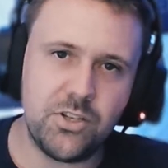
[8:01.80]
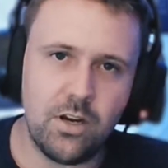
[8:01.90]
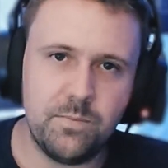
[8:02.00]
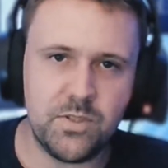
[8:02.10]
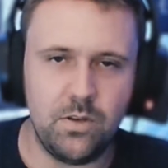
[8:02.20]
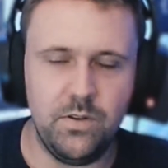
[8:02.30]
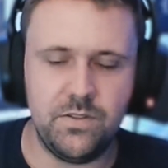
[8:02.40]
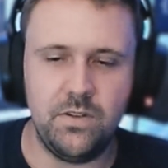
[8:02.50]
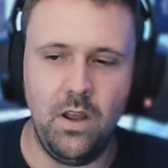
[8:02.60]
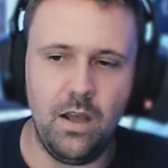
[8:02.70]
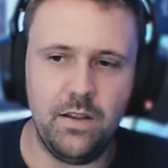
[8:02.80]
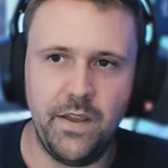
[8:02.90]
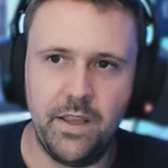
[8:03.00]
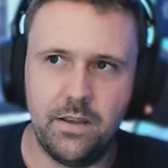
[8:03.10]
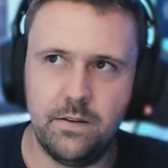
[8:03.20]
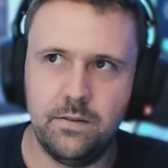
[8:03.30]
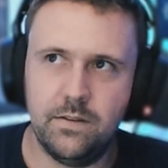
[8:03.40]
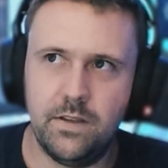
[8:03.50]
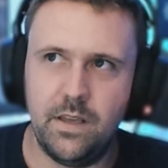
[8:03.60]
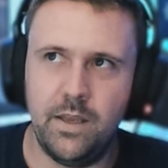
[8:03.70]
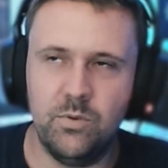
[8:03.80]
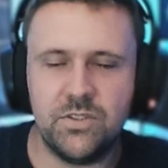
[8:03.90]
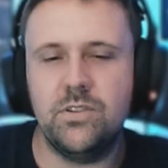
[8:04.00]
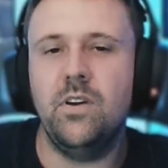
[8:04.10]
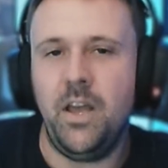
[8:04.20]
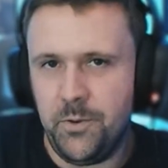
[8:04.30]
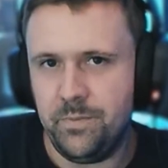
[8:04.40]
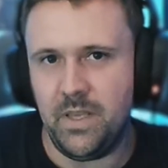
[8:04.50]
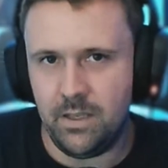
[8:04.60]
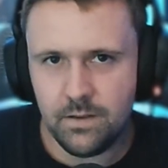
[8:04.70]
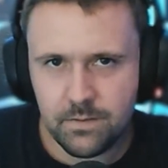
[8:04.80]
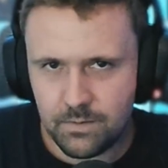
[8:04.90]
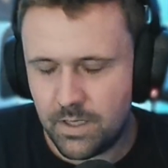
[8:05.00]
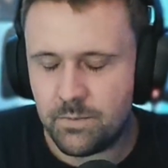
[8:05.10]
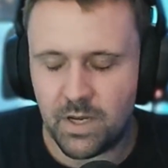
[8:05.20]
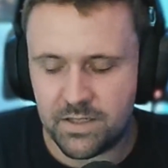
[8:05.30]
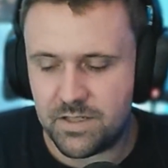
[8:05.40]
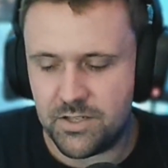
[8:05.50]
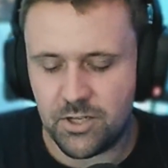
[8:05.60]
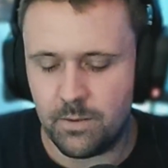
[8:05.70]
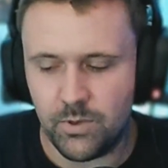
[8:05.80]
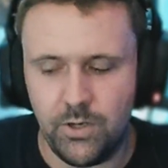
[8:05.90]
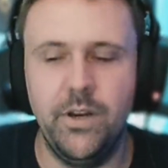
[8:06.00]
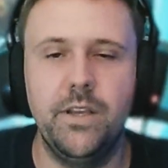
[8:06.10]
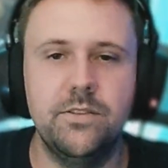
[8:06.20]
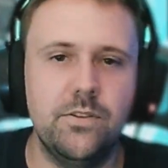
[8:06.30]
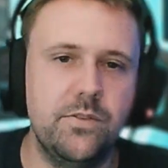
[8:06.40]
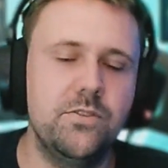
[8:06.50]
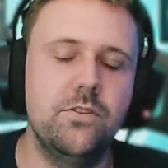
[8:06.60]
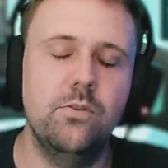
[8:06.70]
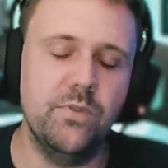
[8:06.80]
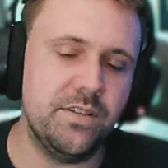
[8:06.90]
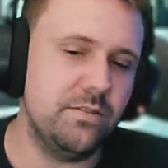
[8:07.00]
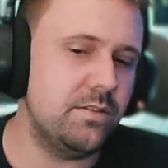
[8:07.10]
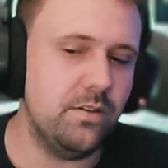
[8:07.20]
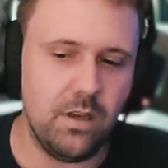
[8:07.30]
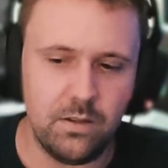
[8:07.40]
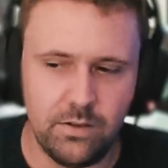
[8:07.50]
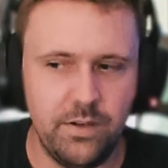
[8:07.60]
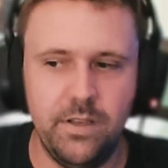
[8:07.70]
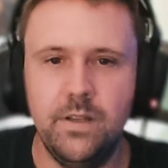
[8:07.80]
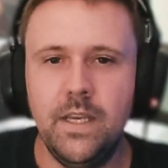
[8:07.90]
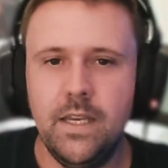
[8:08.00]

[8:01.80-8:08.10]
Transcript: So it's not like, it will still help me in my C# learning. So there's no reason to not learn it.